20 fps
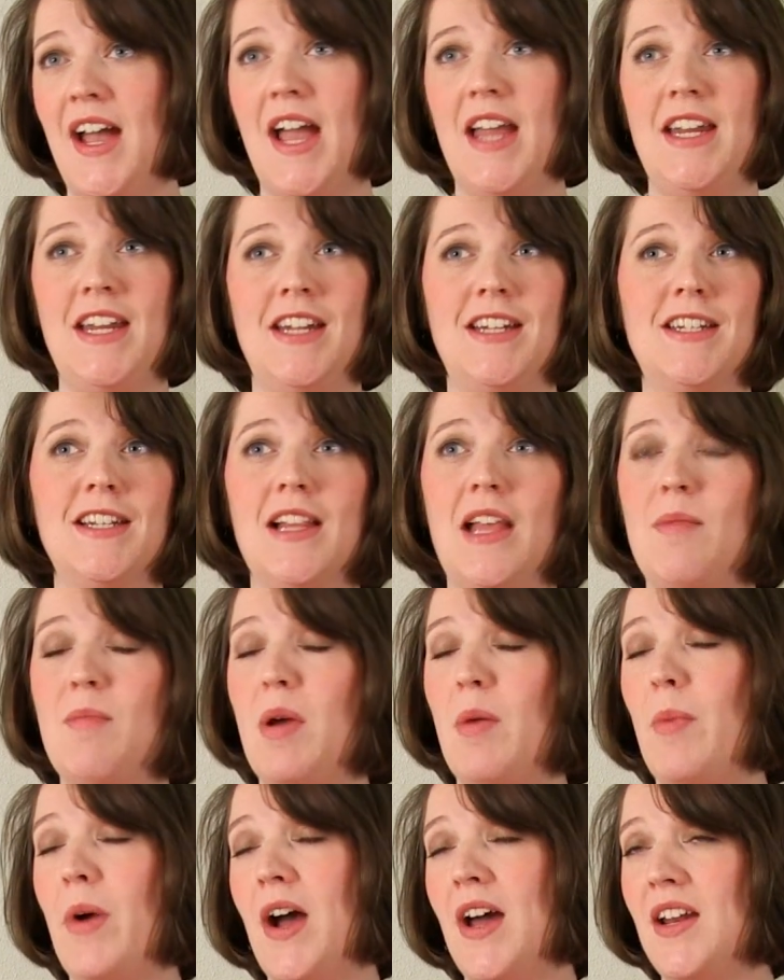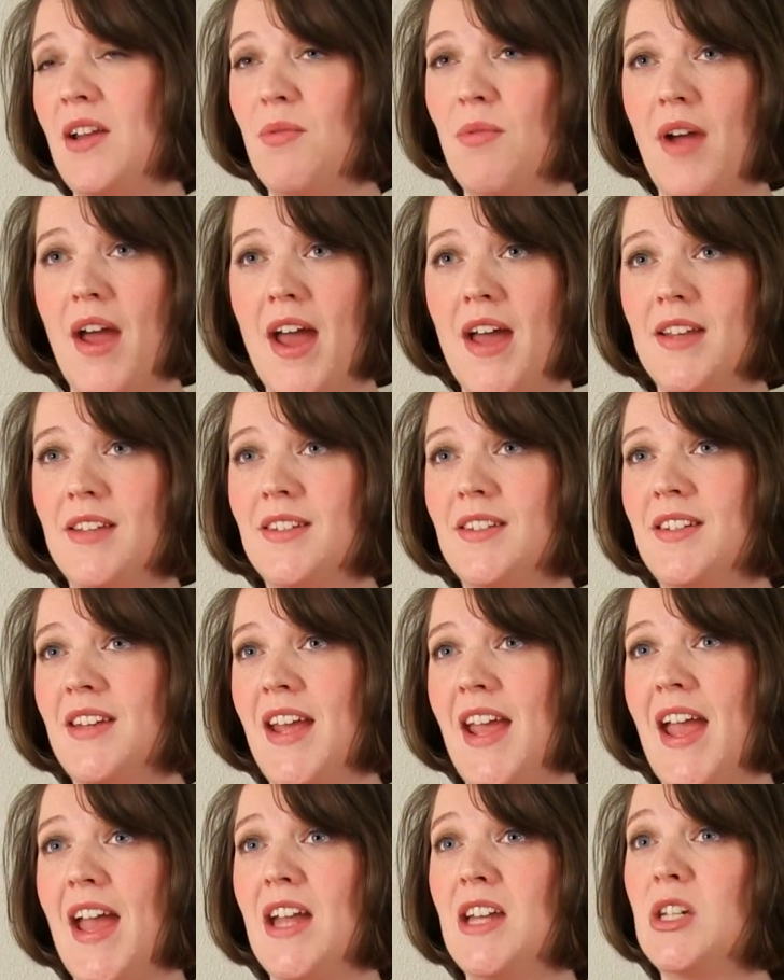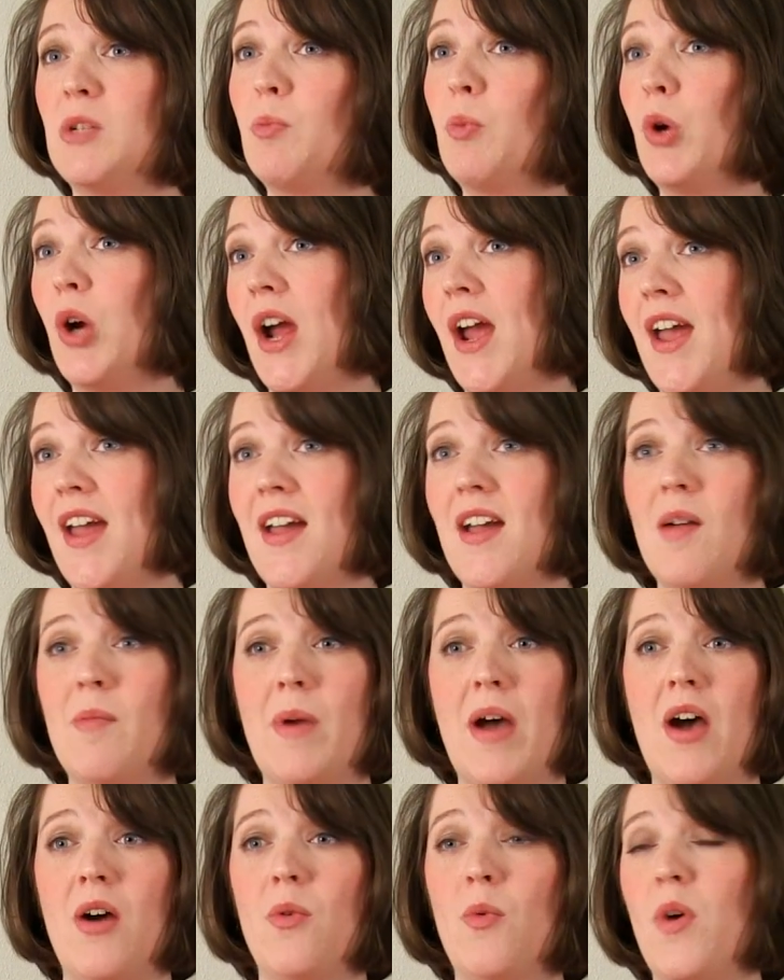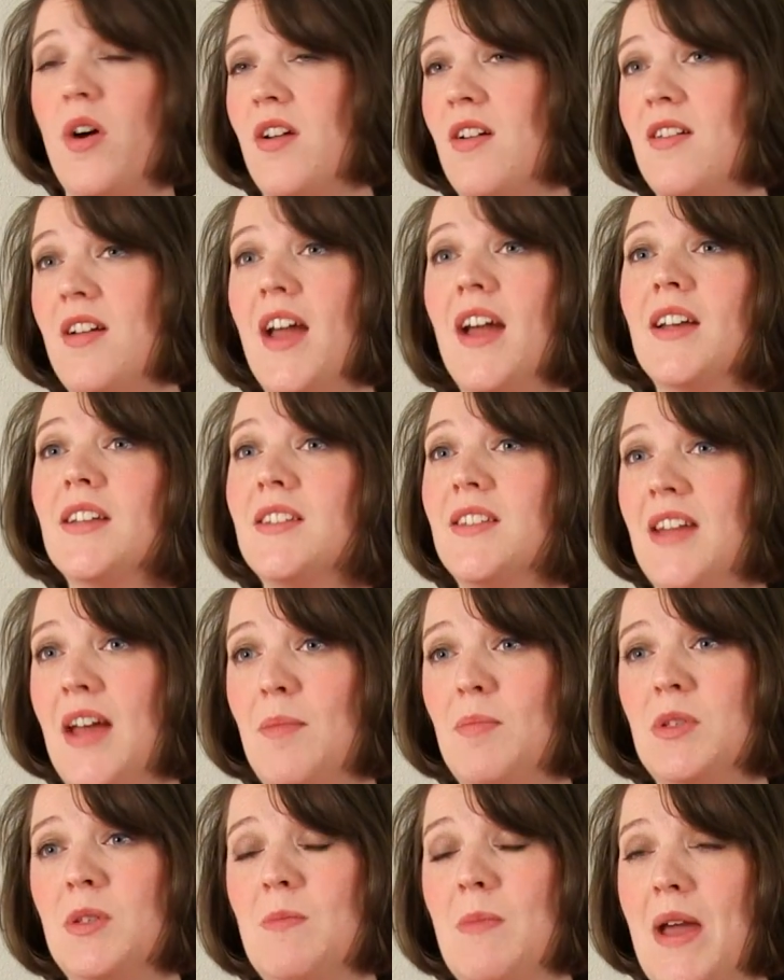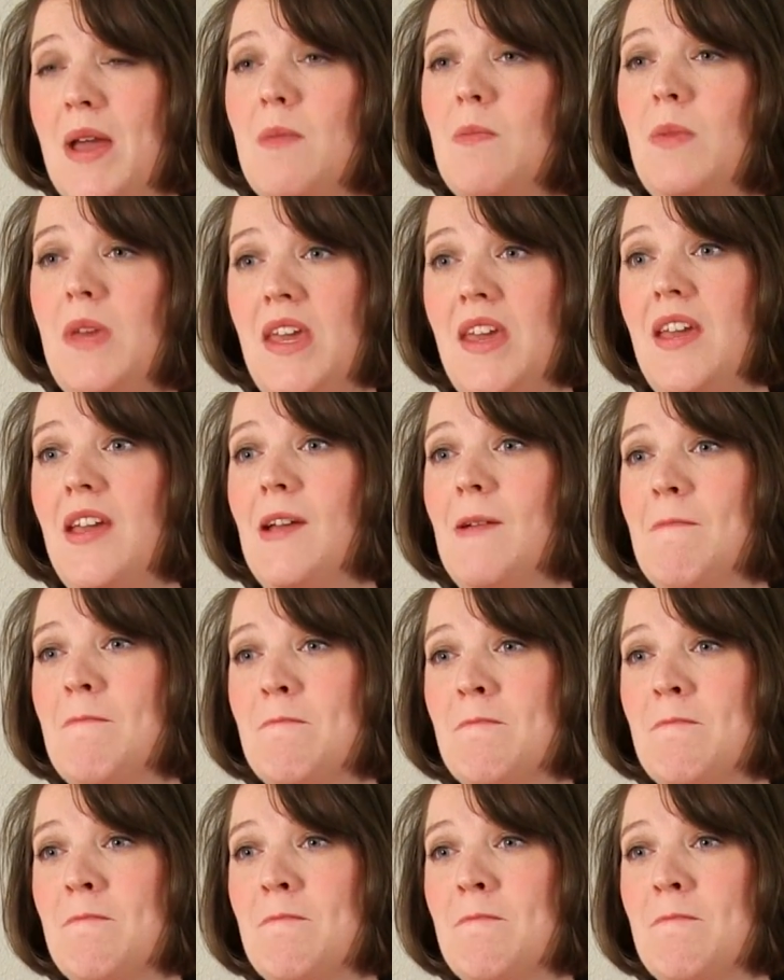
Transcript: I needed to let my body rest and pray about what our next steps might be.